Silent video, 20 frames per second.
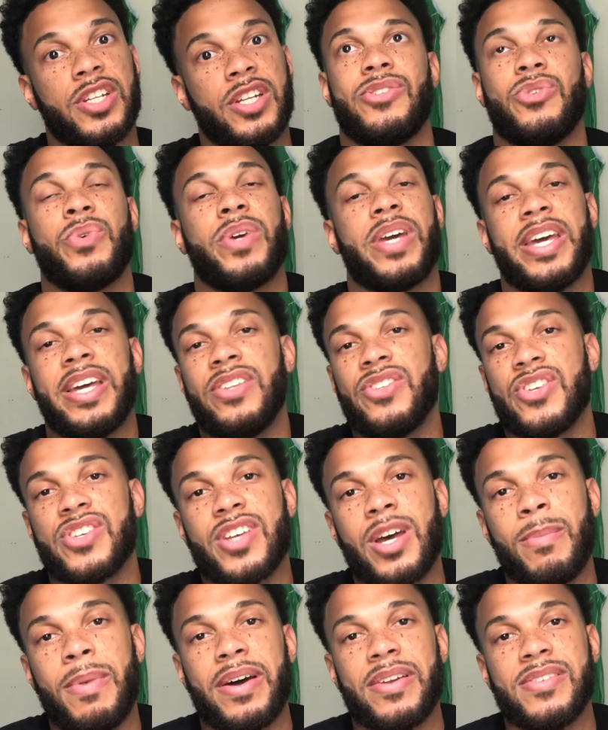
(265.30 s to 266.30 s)
You can just
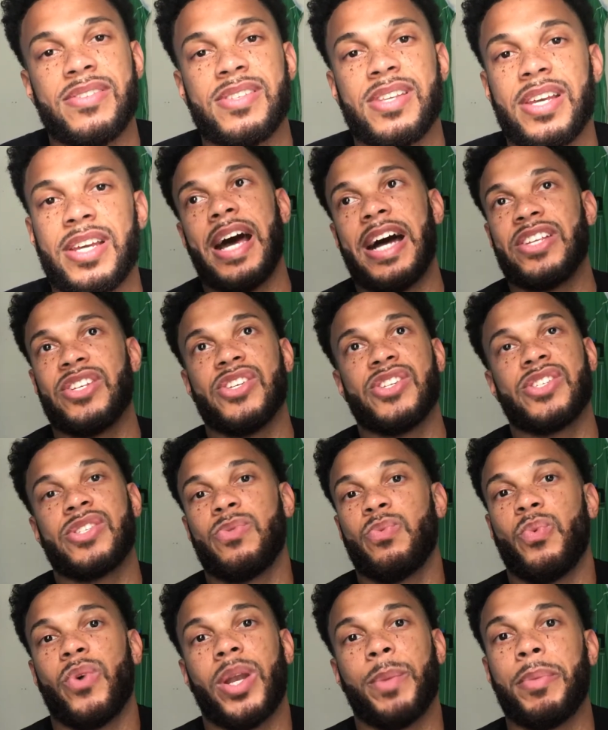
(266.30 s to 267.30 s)
come out and say, I just
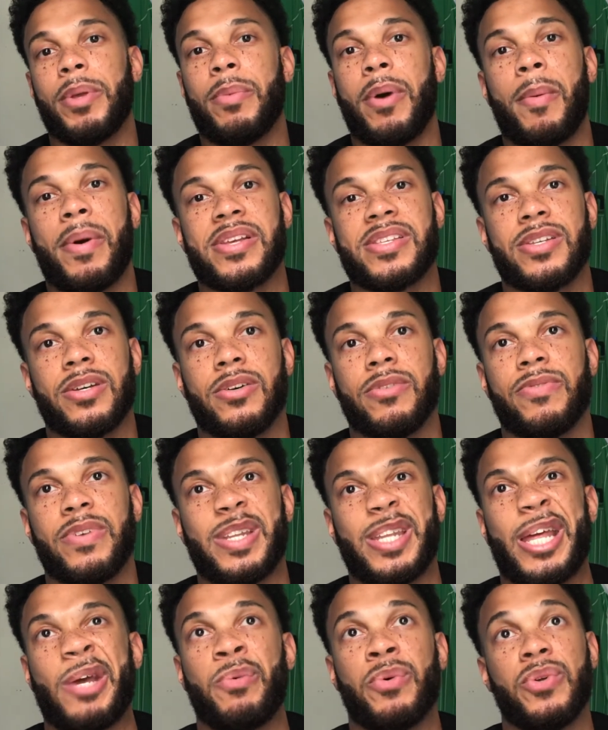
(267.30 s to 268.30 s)
want to be by myself, and
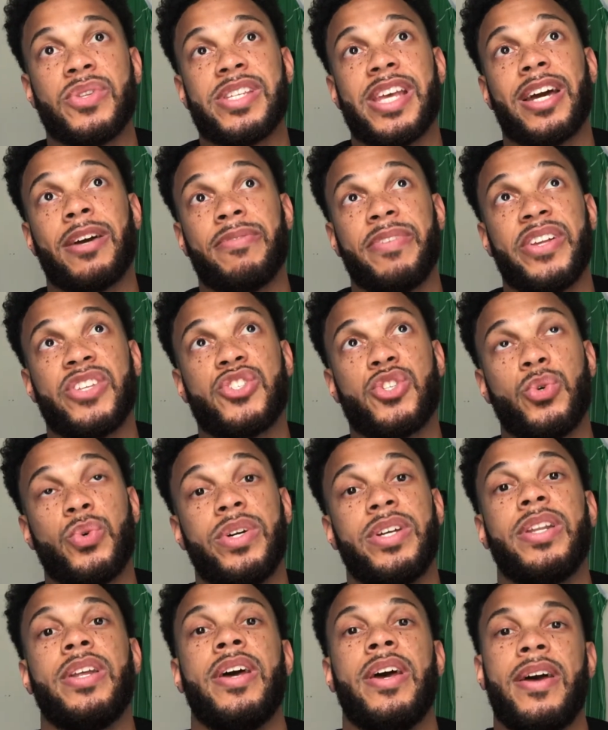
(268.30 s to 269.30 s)
they won't take offense to
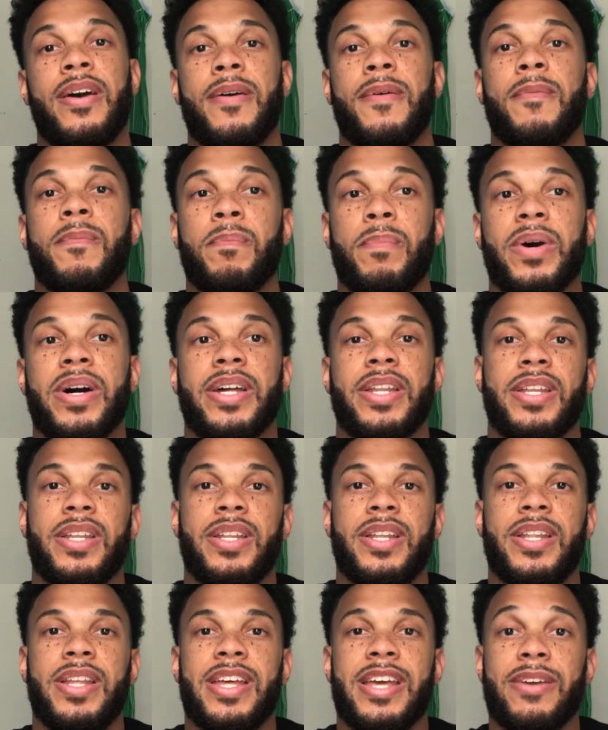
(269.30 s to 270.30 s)
it. But
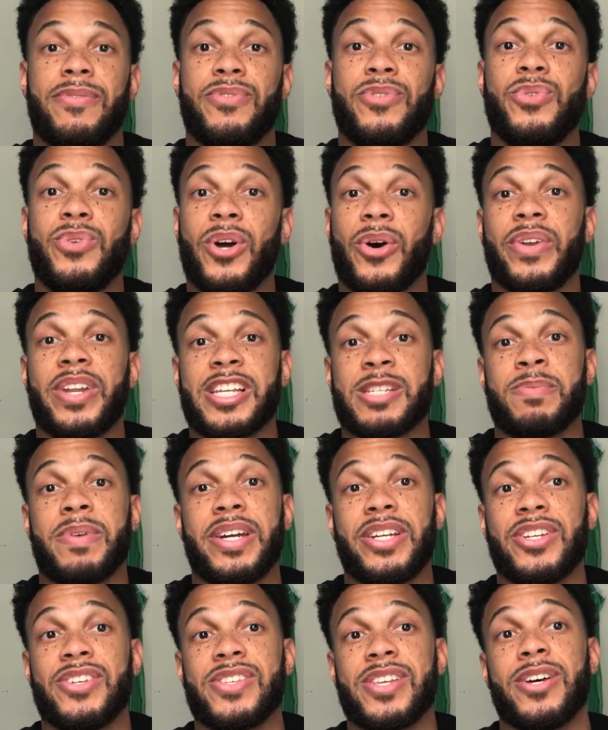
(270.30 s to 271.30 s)
if you don't
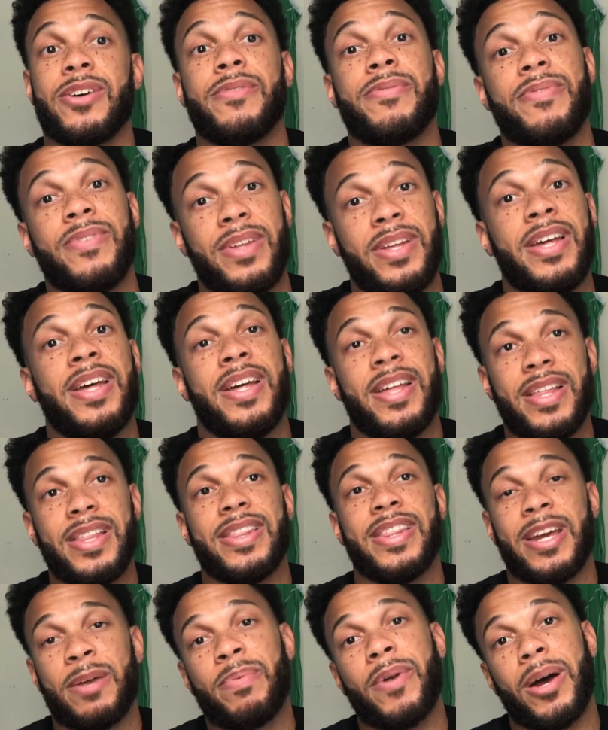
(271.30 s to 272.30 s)
explain yourself,
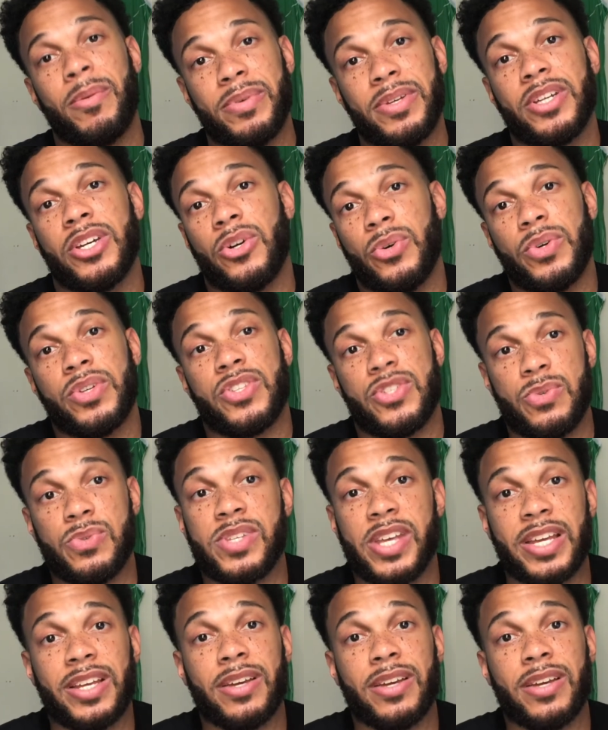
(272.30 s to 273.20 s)
they're probably going to take